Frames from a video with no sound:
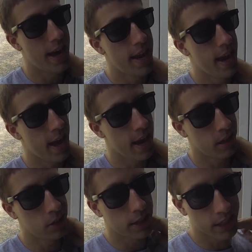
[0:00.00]
had a
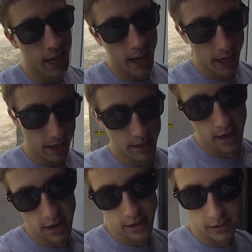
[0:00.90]
2008
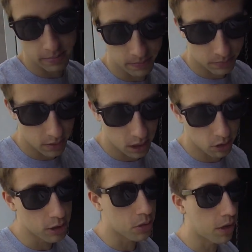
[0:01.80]
um,
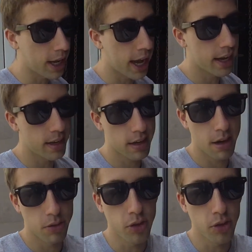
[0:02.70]
328, you know,